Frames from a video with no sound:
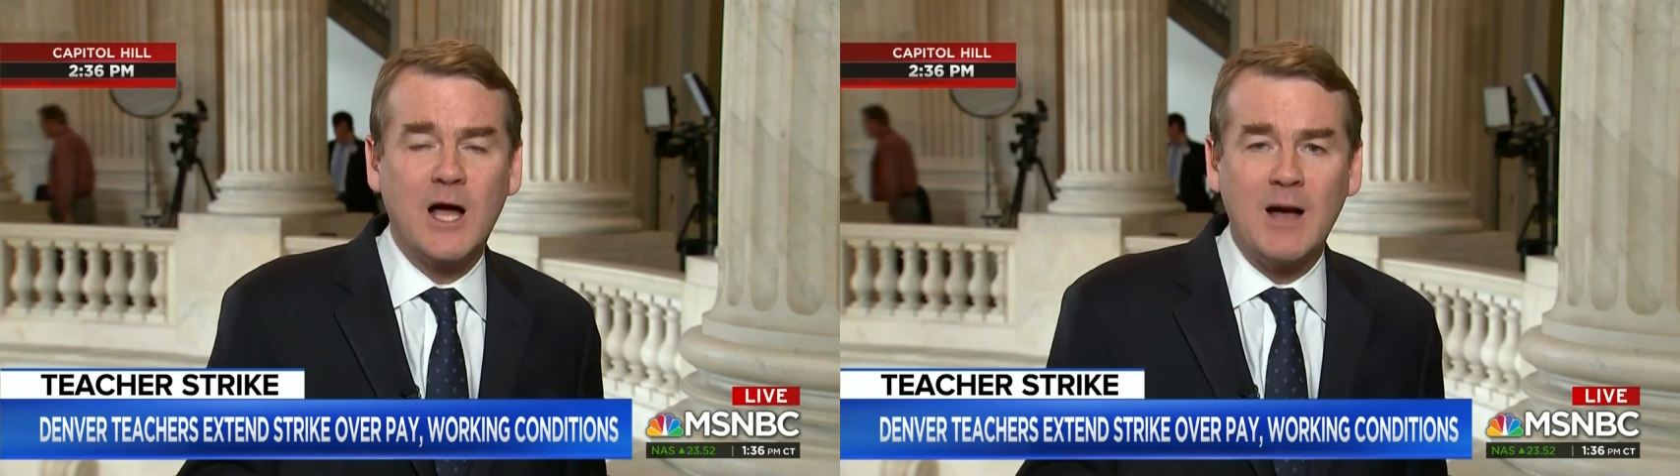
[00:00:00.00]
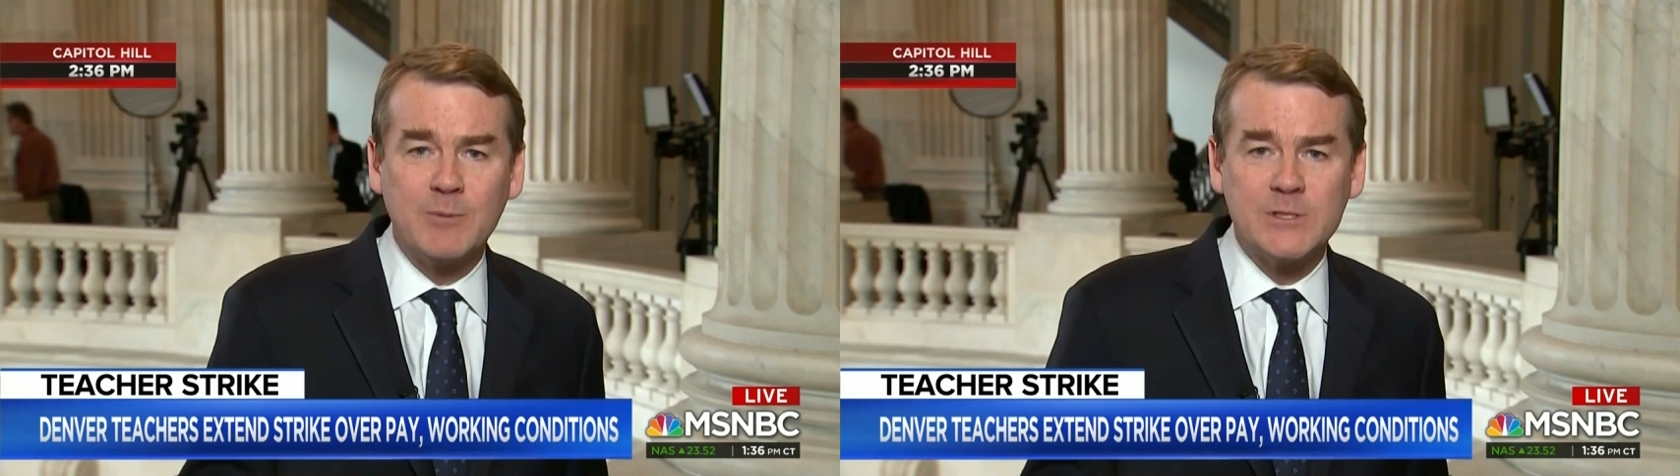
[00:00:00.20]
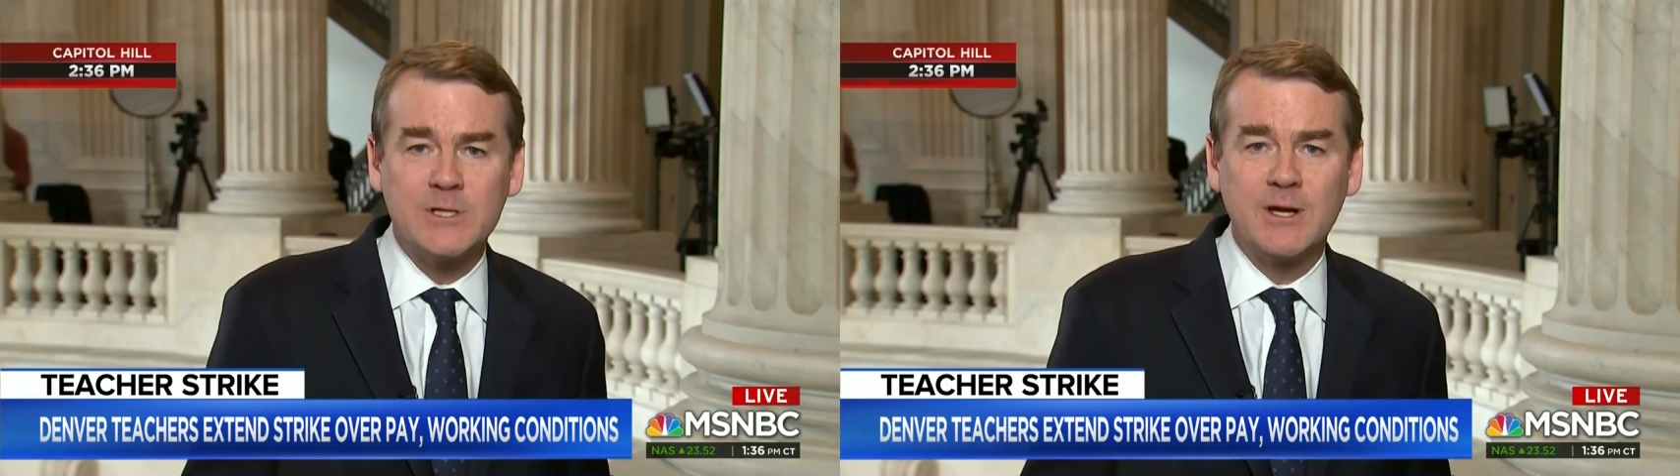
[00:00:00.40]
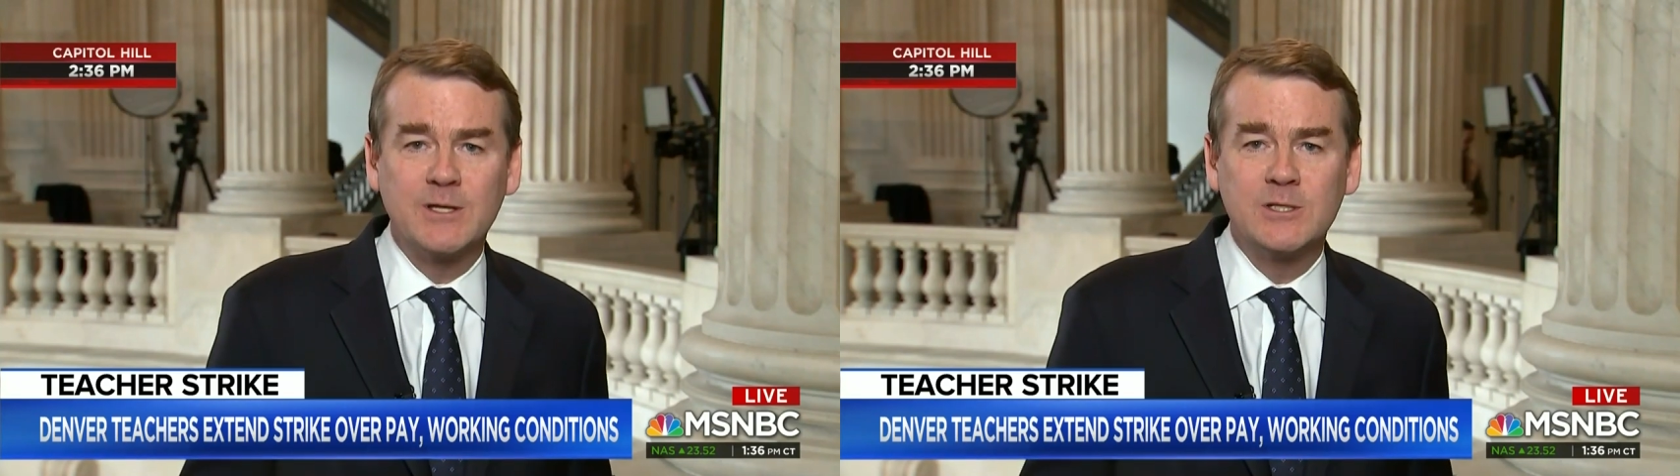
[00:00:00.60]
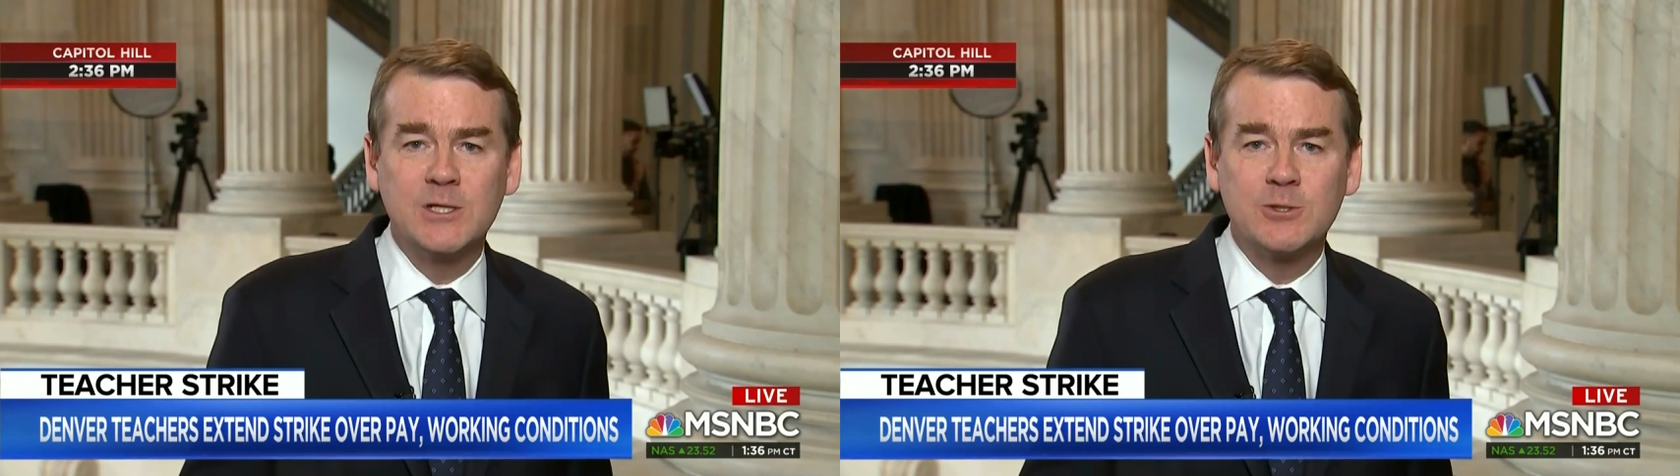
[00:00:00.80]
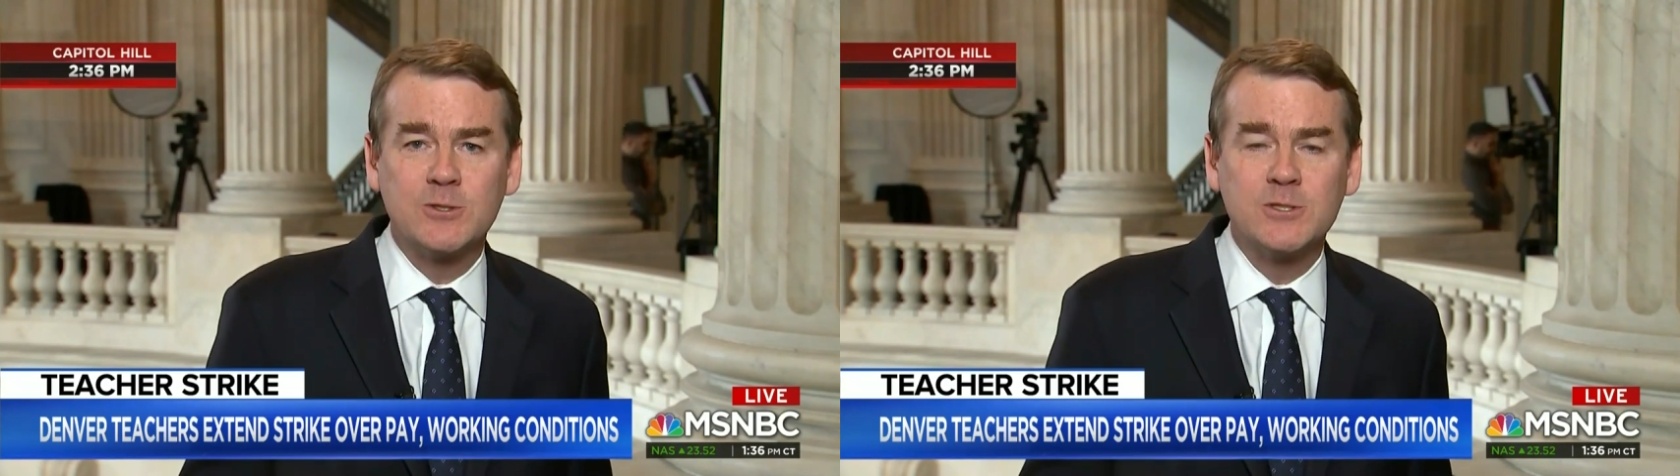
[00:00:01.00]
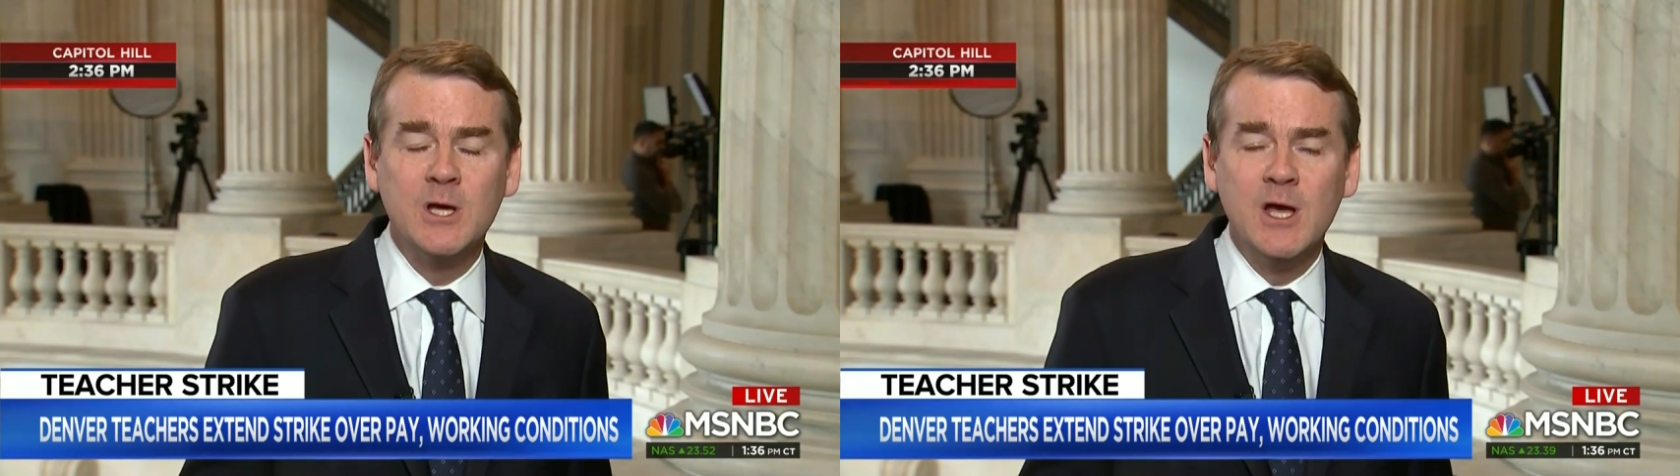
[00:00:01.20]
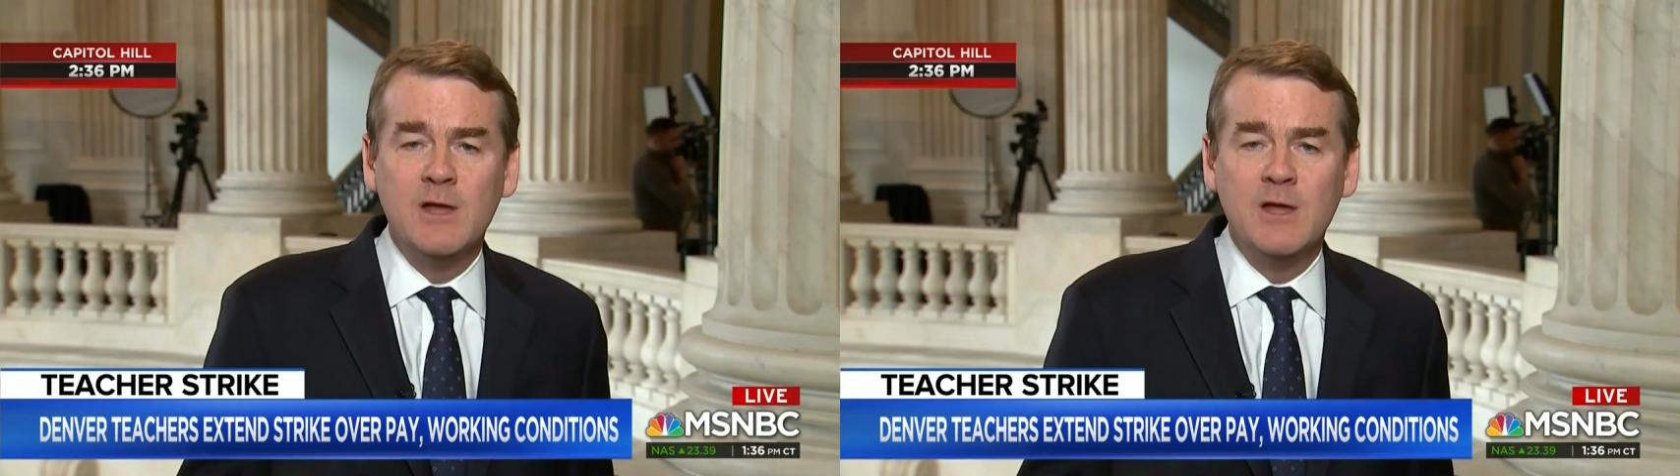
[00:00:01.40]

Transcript: compensating teachers